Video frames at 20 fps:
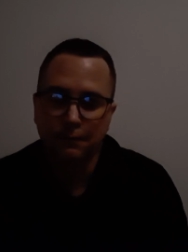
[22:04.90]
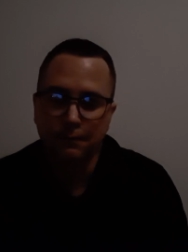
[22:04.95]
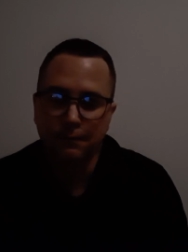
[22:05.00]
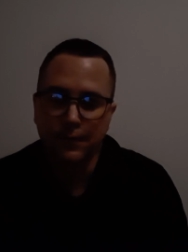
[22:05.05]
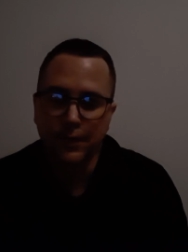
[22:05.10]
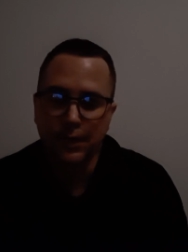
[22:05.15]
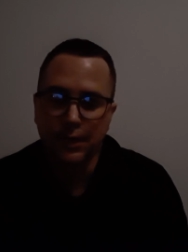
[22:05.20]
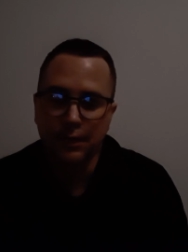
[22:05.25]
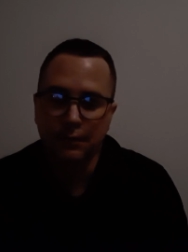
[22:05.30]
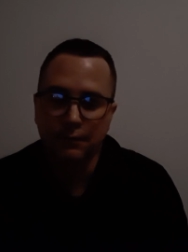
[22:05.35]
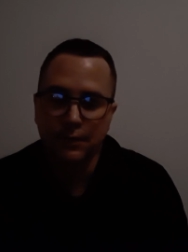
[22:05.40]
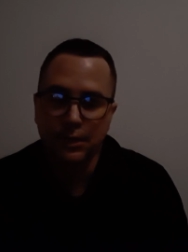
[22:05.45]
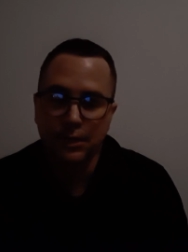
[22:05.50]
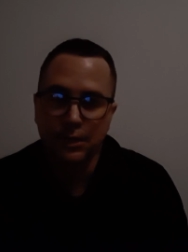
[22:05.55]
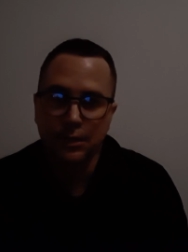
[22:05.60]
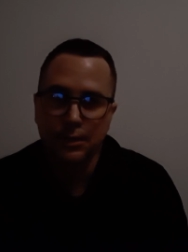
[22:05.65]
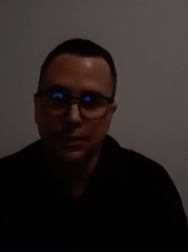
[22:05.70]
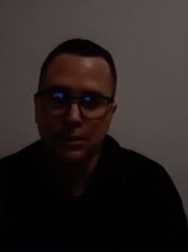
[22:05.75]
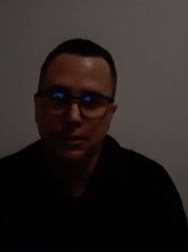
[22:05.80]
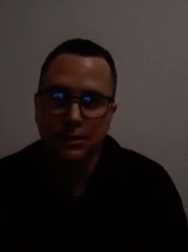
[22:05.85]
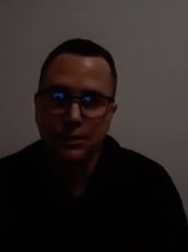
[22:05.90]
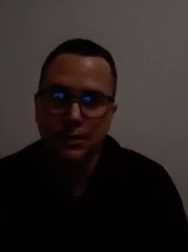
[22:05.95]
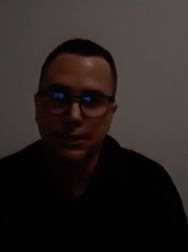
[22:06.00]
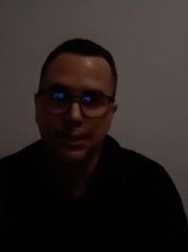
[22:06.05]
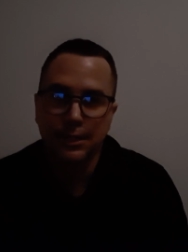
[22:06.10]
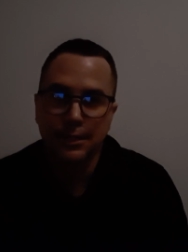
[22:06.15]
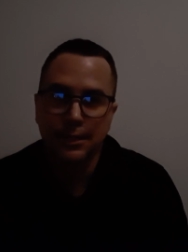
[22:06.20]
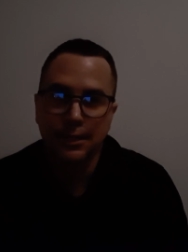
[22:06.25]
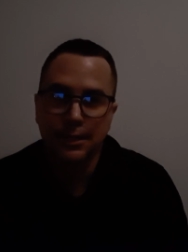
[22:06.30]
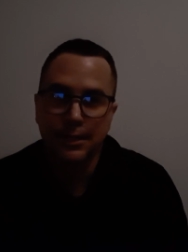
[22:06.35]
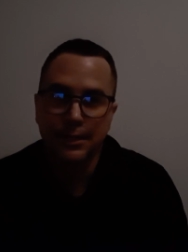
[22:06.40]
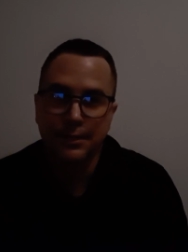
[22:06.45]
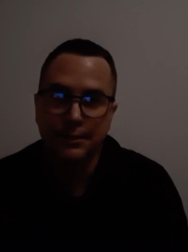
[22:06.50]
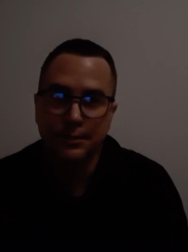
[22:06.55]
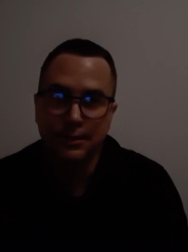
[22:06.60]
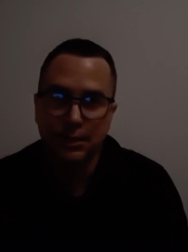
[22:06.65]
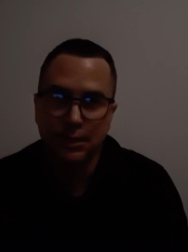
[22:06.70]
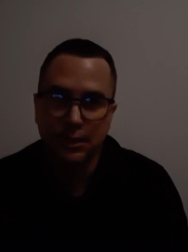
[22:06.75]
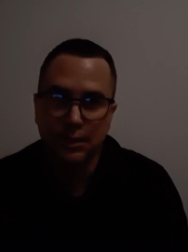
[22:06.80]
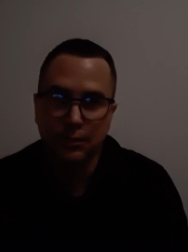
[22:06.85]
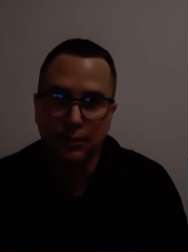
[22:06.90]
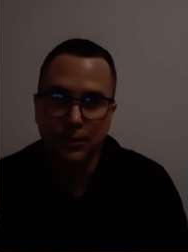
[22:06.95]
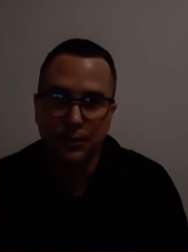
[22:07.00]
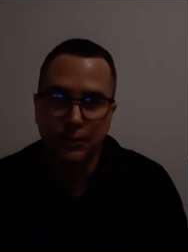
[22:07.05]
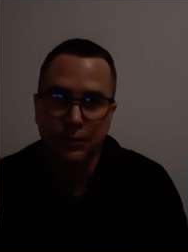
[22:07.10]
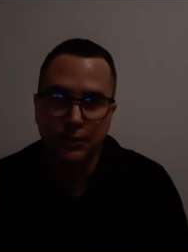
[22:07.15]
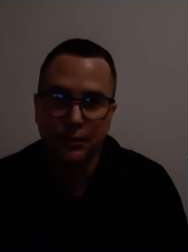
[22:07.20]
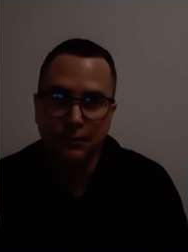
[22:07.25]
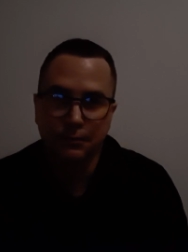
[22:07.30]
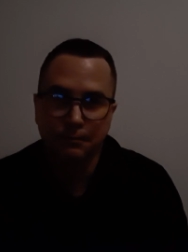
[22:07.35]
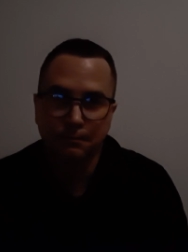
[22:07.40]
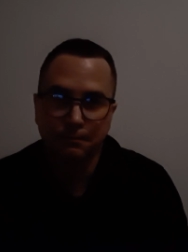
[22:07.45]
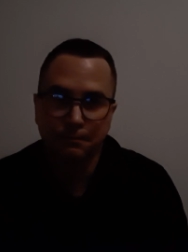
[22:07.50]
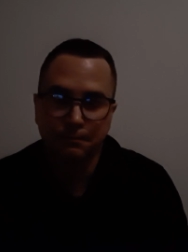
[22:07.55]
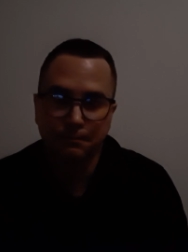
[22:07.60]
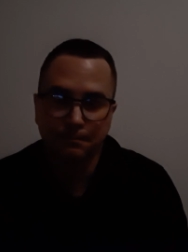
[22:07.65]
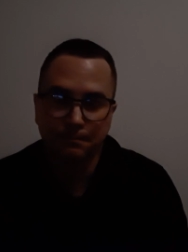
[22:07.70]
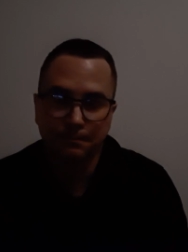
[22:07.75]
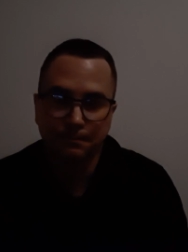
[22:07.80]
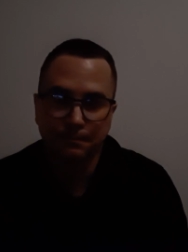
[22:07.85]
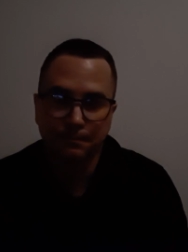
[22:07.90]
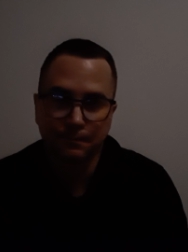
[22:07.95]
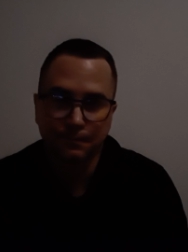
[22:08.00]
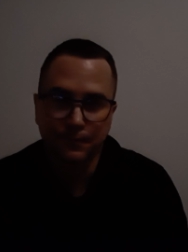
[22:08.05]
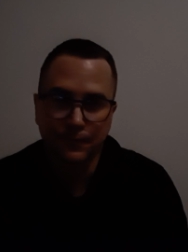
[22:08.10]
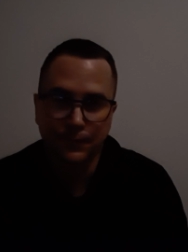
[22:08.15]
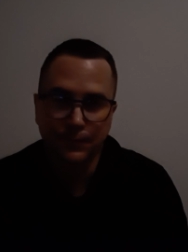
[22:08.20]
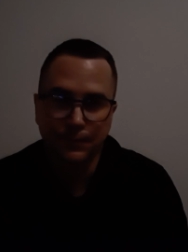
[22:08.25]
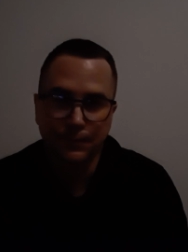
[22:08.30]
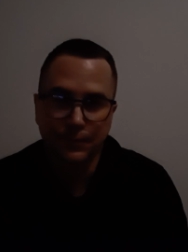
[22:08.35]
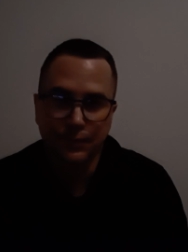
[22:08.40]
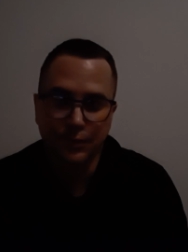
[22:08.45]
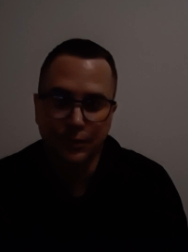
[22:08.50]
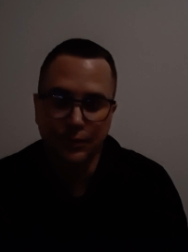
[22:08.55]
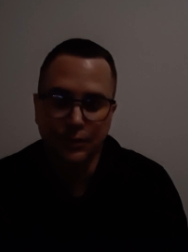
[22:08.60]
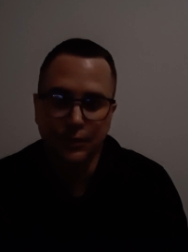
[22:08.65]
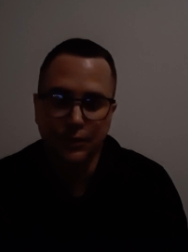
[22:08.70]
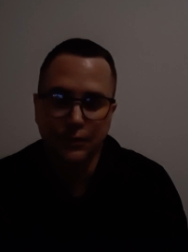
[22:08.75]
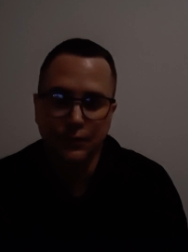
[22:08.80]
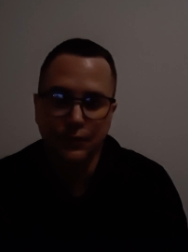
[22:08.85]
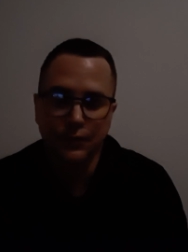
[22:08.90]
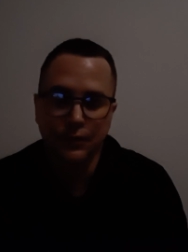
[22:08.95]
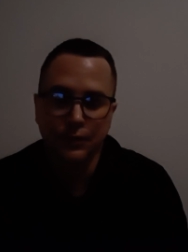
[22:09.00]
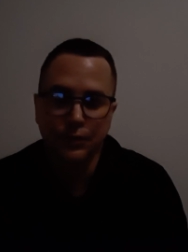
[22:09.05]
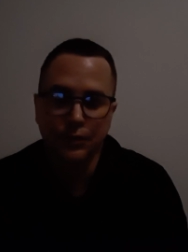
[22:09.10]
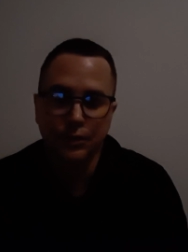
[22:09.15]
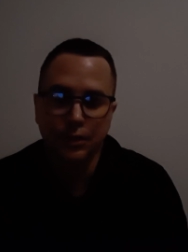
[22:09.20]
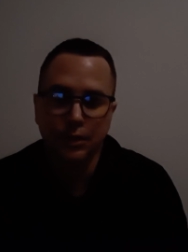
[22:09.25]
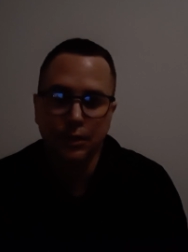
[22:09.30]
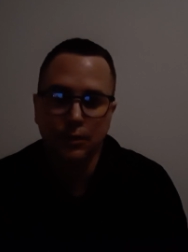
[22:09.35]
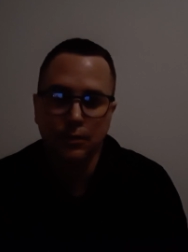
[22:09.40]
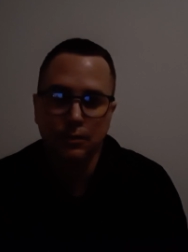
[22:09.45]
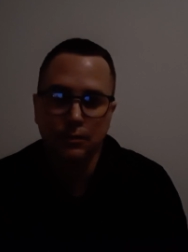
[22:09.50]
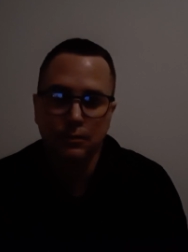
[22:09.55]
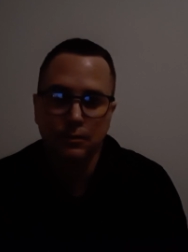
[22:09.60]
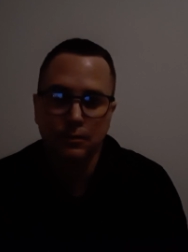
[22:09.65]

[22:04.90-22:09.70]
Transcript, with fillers: Five years, ten thousand hours. Statistics show